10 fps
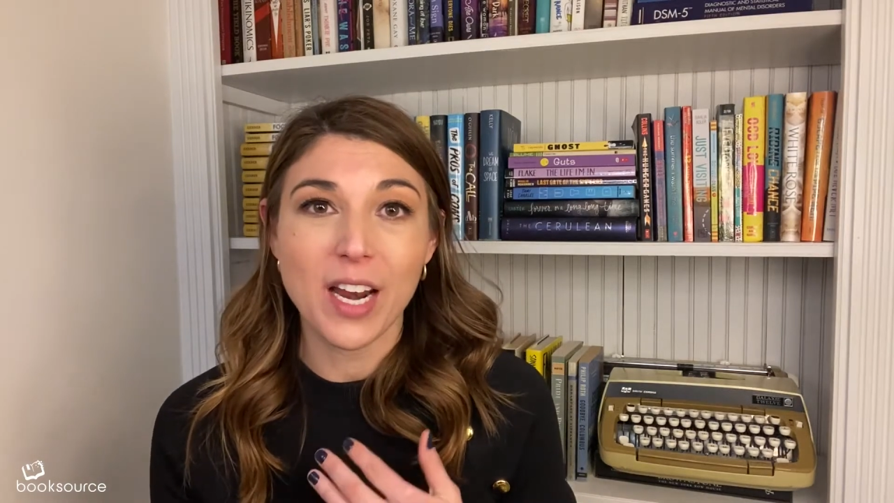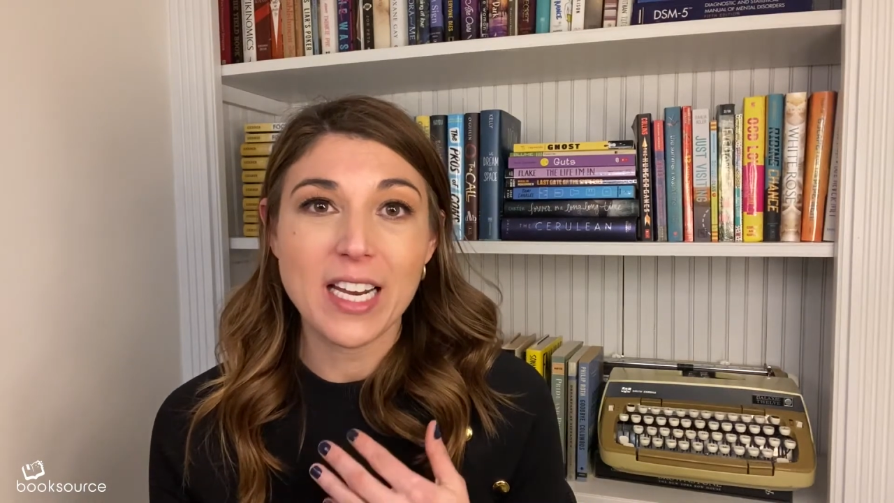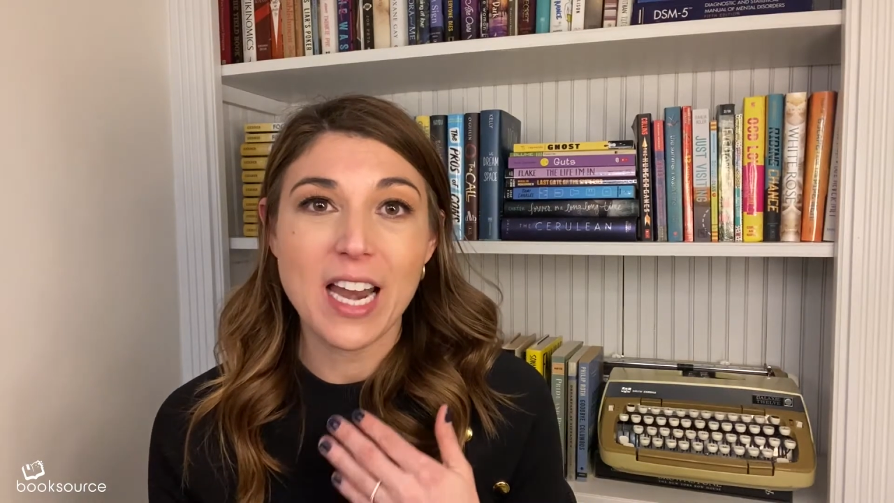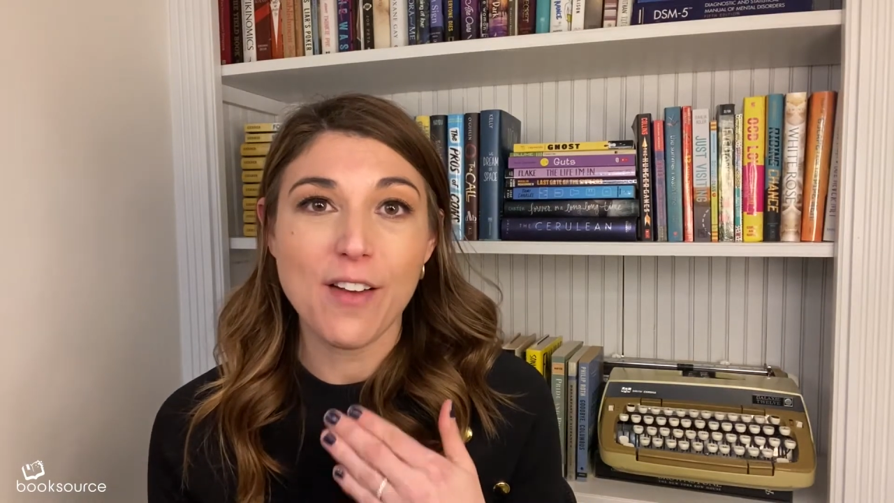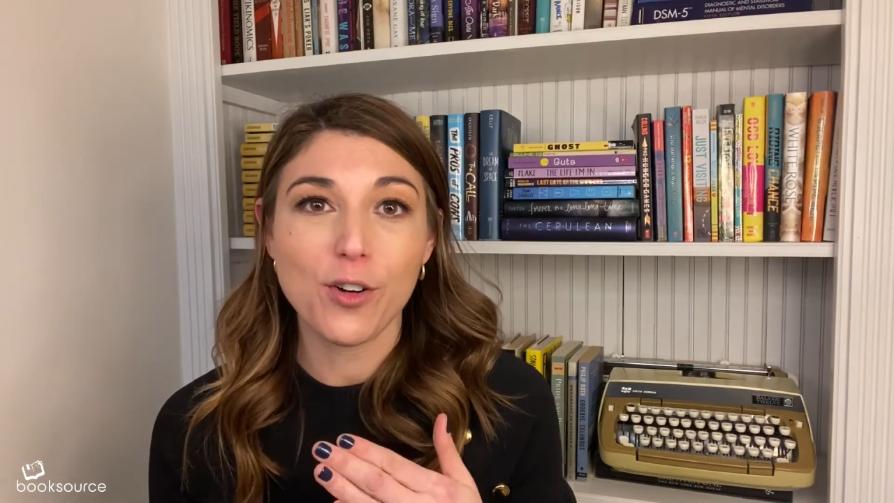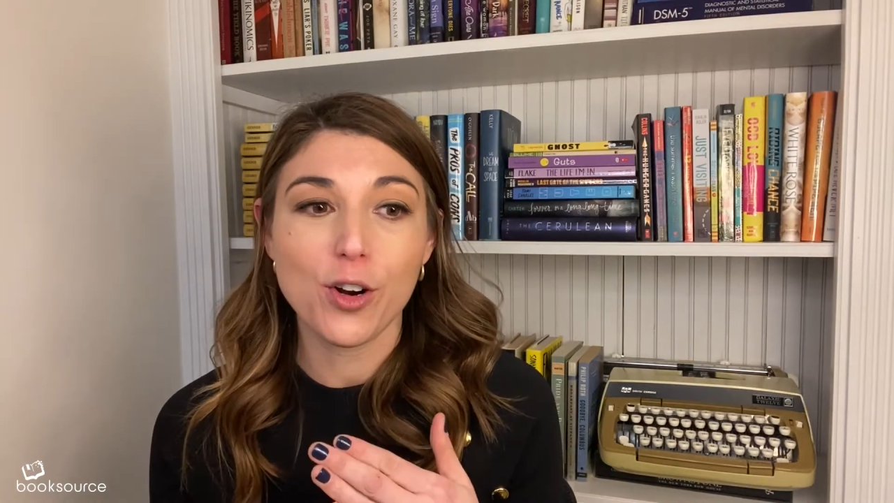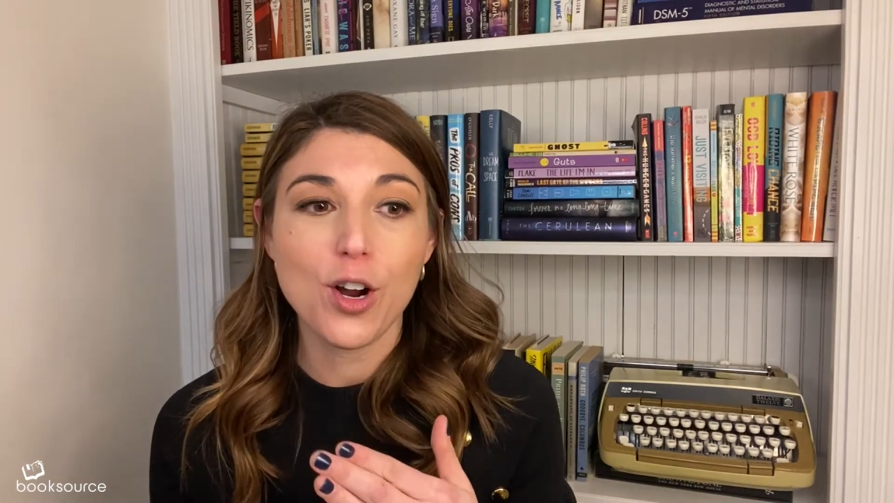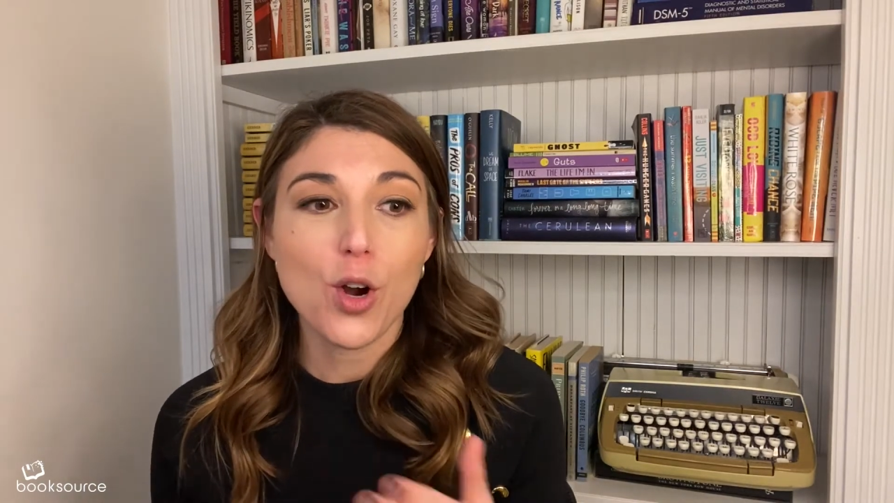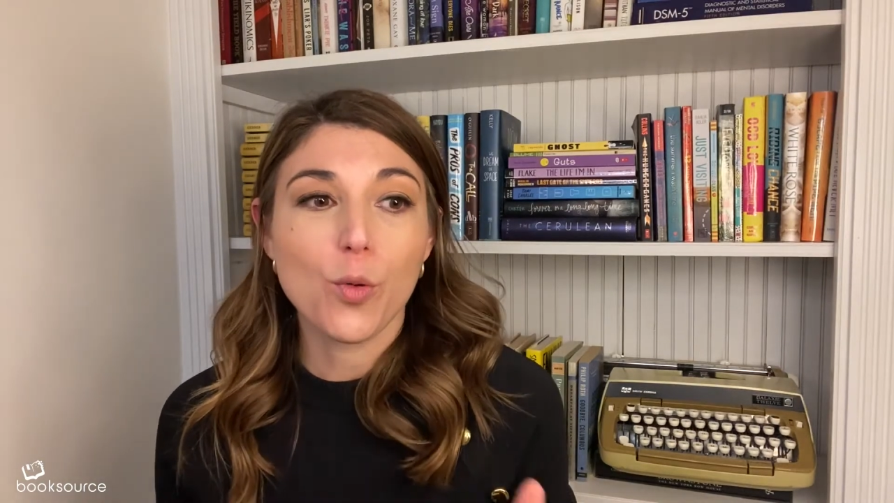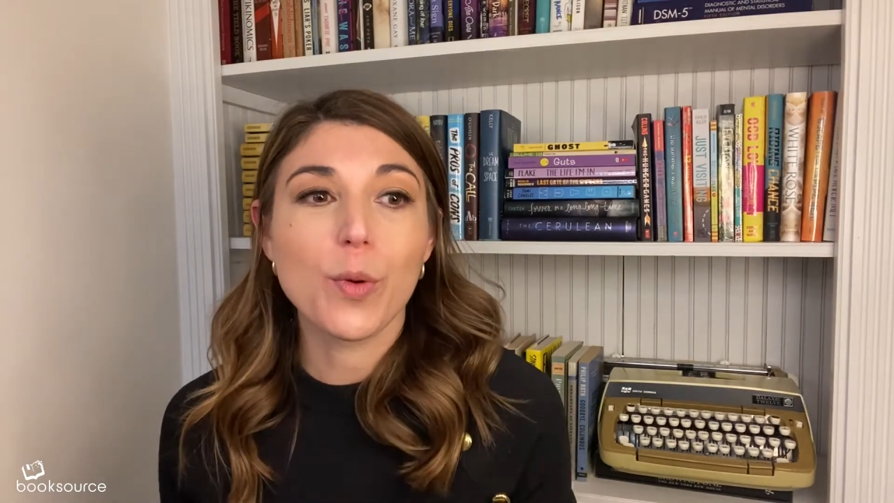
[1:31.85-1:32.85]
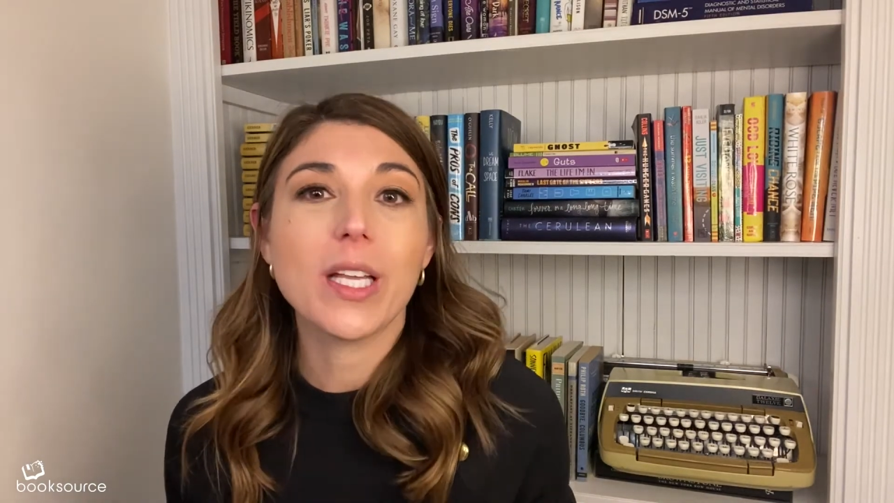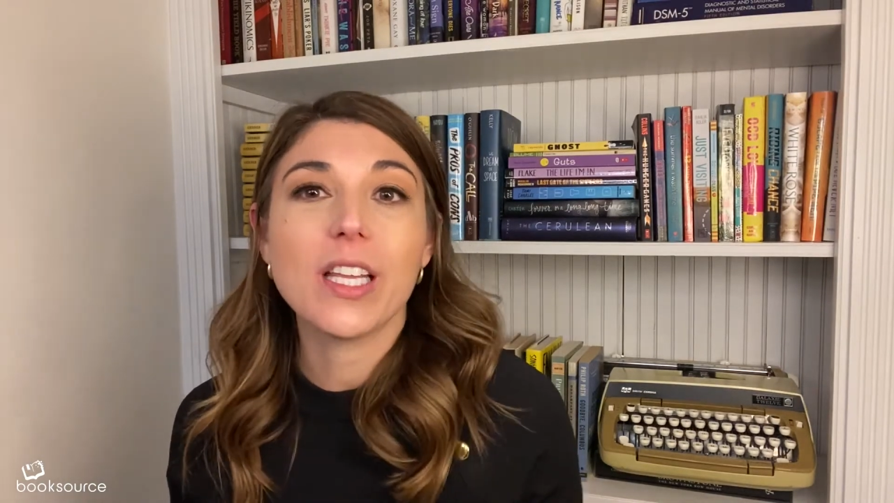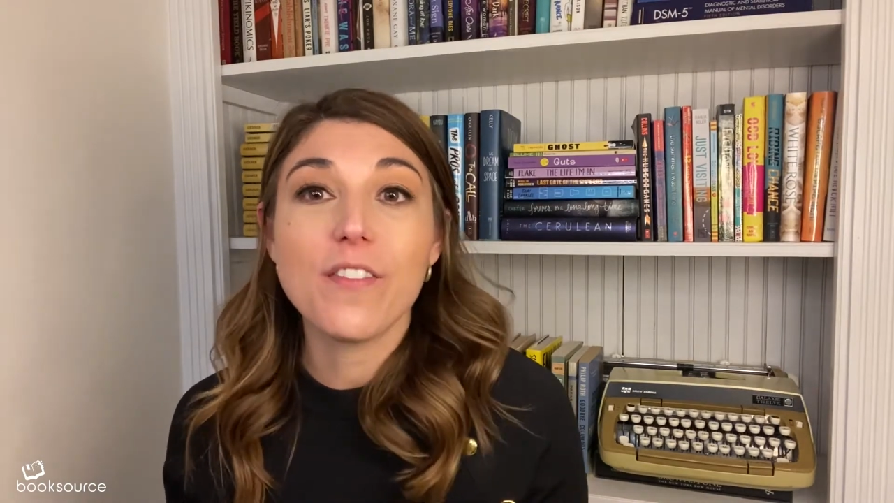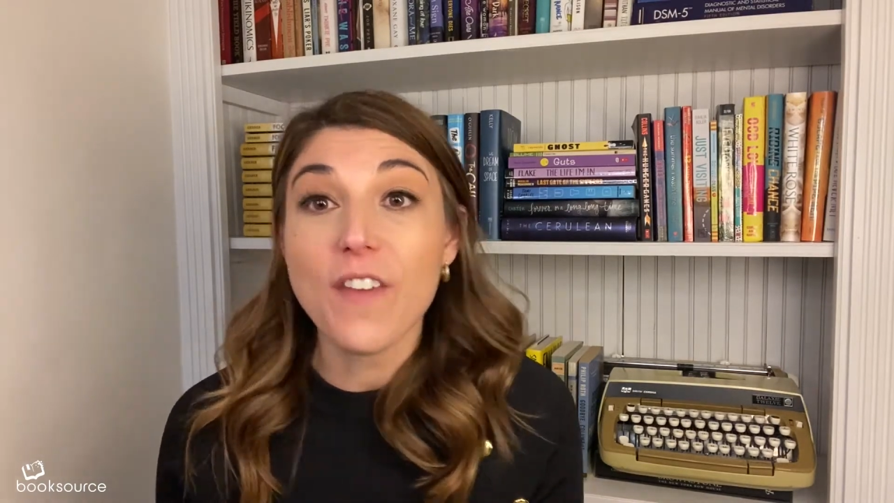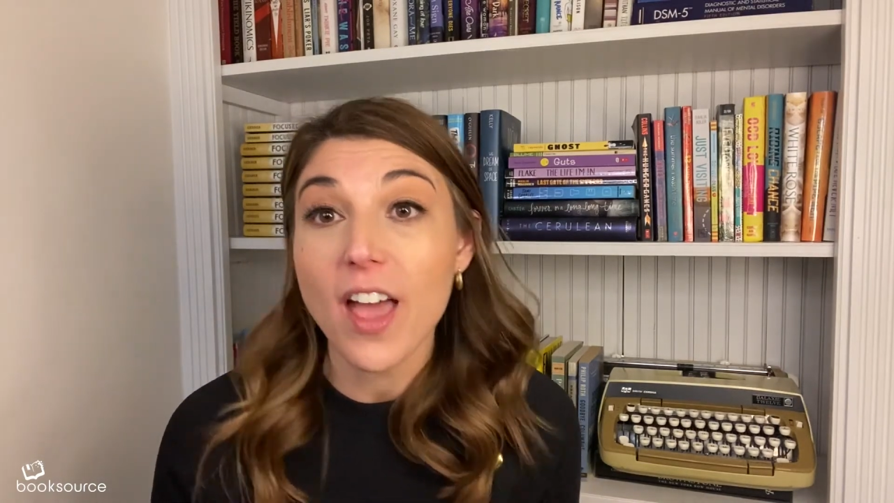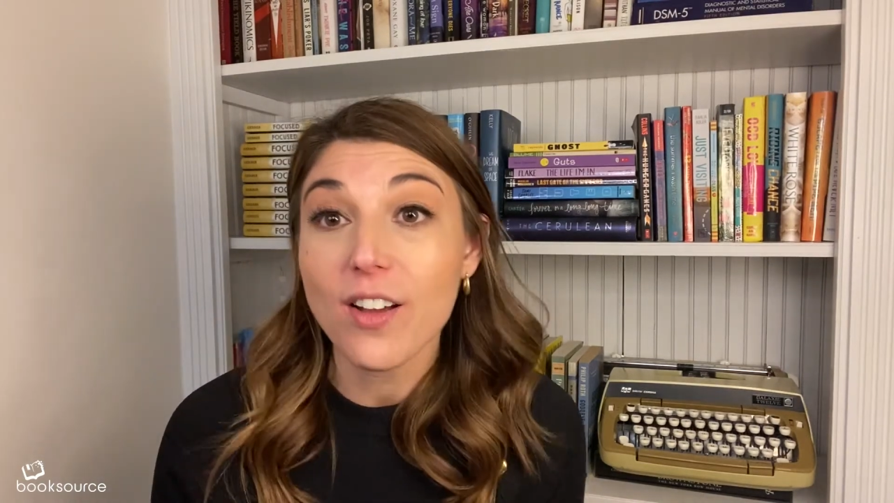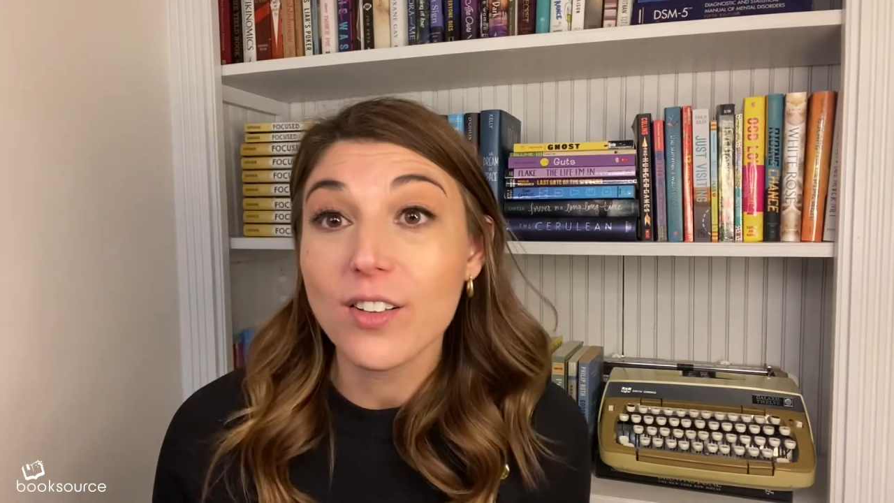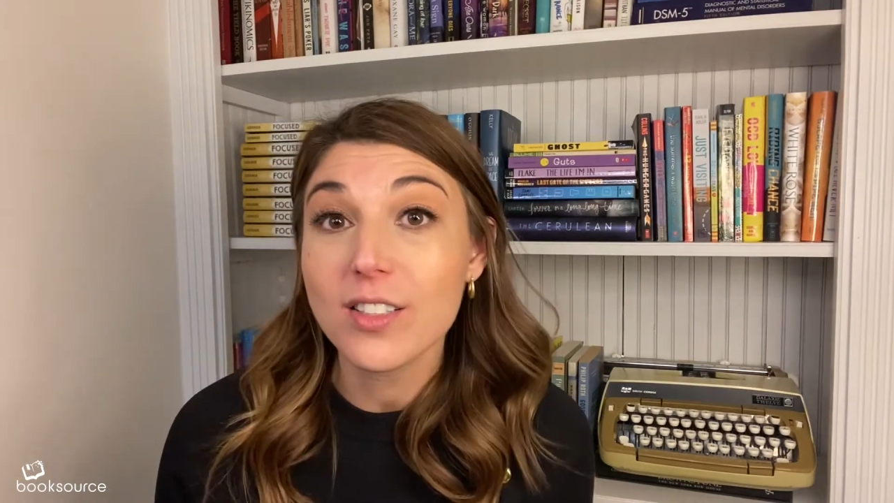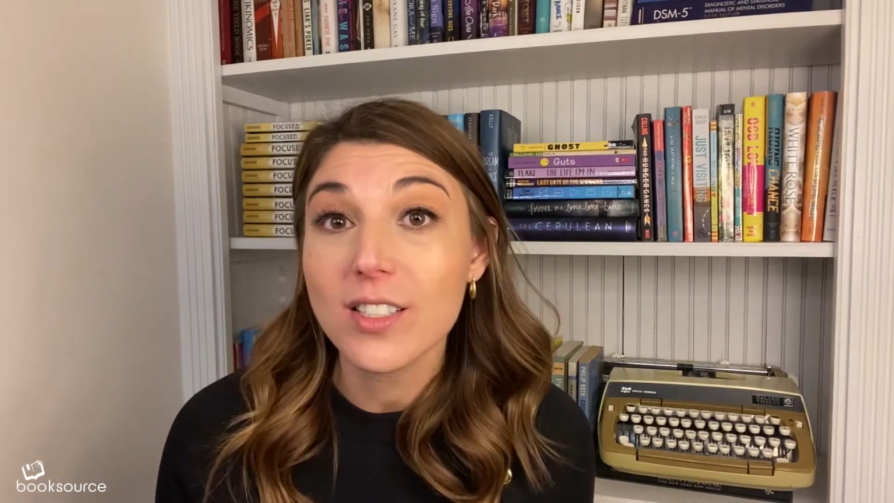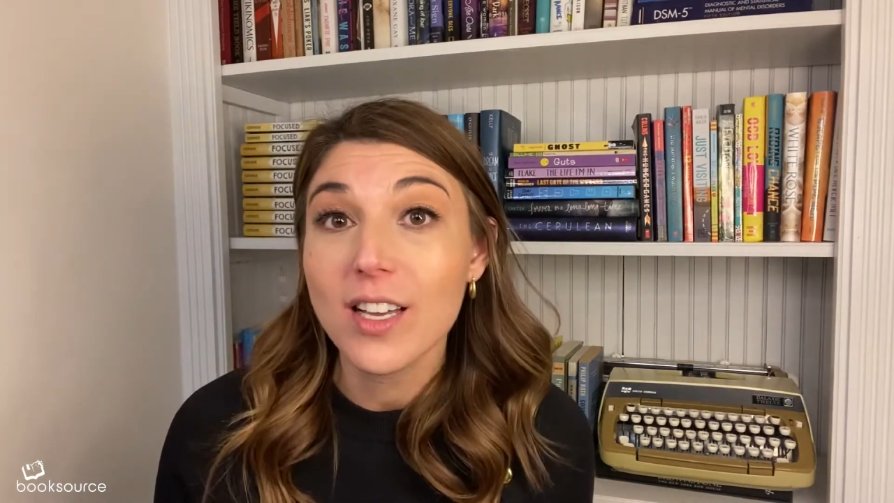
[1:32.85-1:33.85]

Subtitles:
I never really failed.